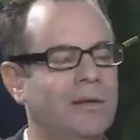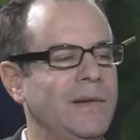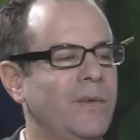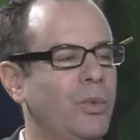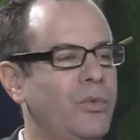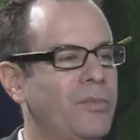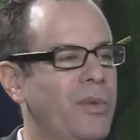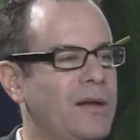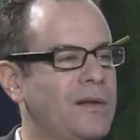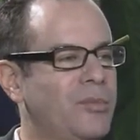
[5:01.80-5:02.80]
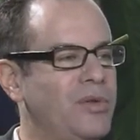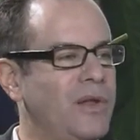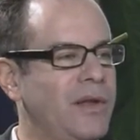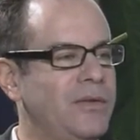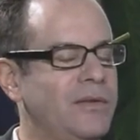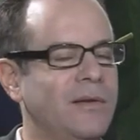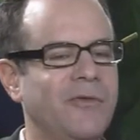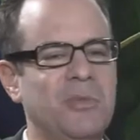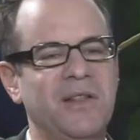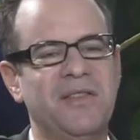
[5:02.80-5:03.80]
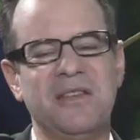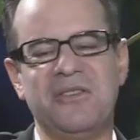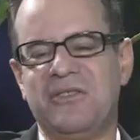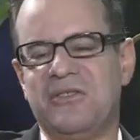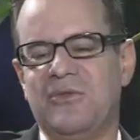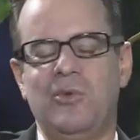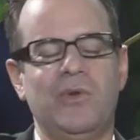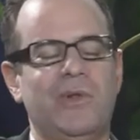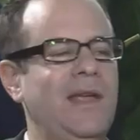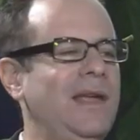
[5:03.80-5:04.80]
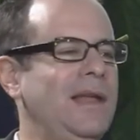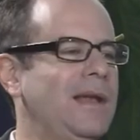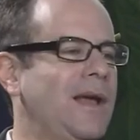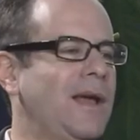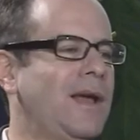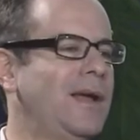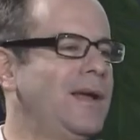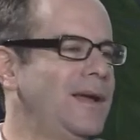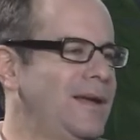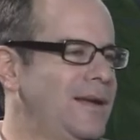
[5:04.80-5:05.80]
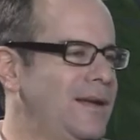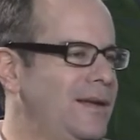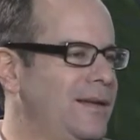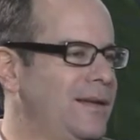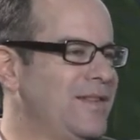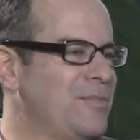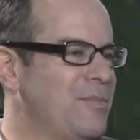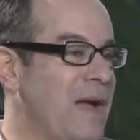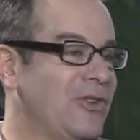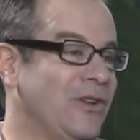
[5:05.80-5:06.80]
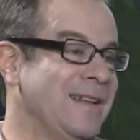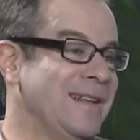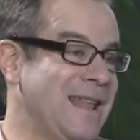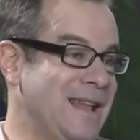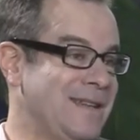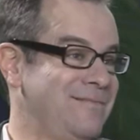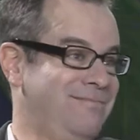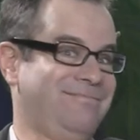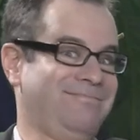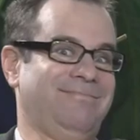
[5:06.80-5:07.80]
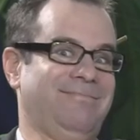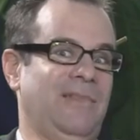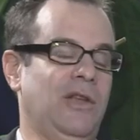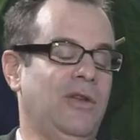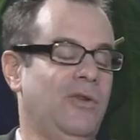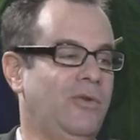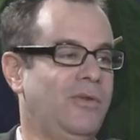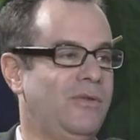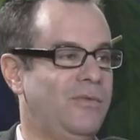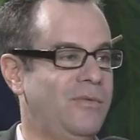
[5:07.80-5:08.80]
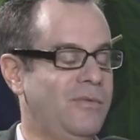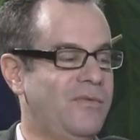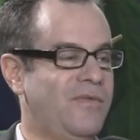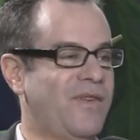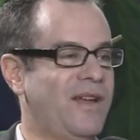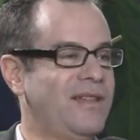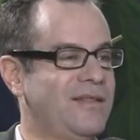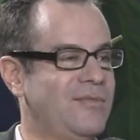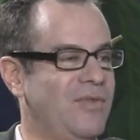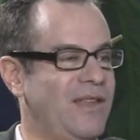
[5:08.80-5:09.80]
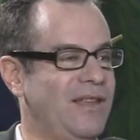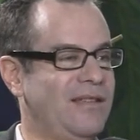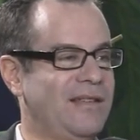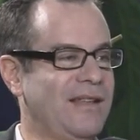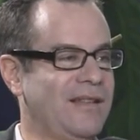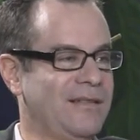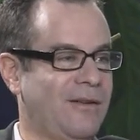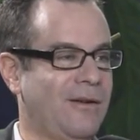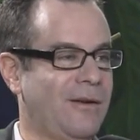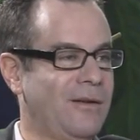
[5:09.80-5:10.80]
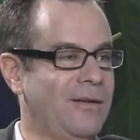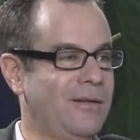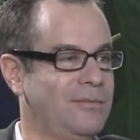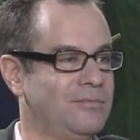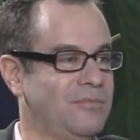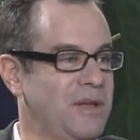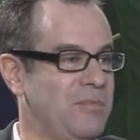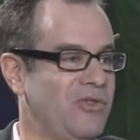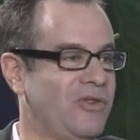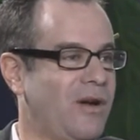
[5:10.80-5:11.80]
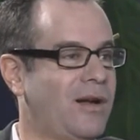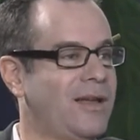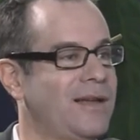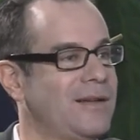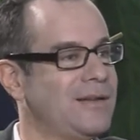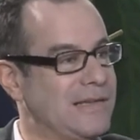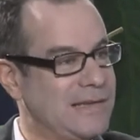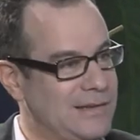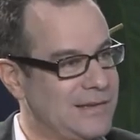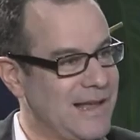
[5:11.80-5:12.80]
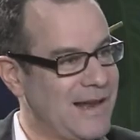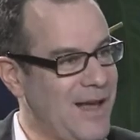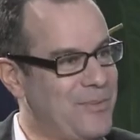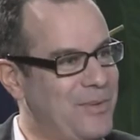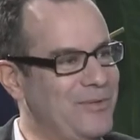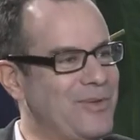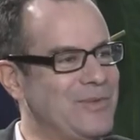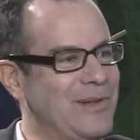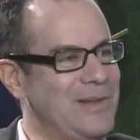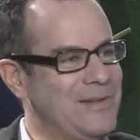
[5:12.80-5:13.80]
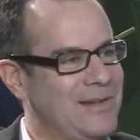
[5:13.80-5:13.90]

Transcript: in to inspect the place and everybody thinks it's a routine uh, uh, inspection and then you know you, you find some things that are maybe shocking. Is, does that happen from time it, to time? It